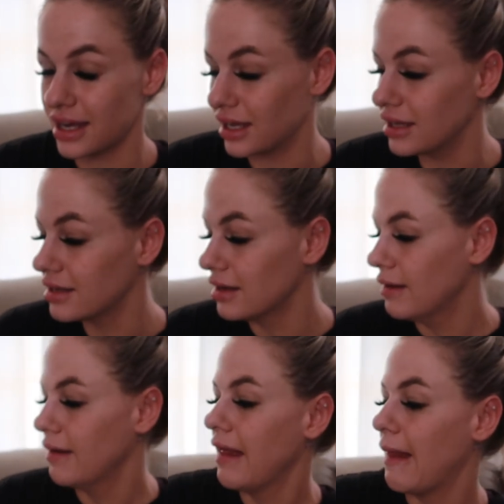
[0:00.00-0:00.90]
day,
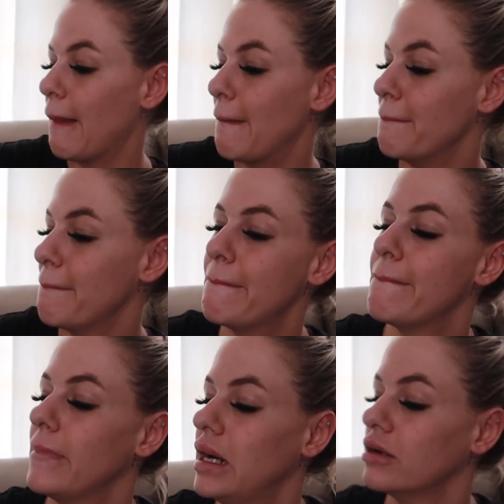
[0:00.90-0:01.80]
and
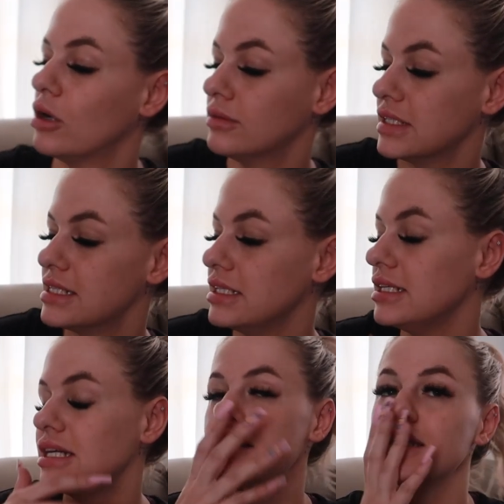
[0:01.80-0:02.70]
obviously
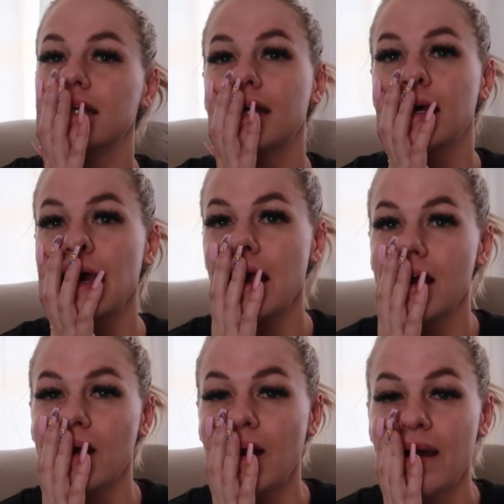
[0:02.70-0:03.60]
yesterday,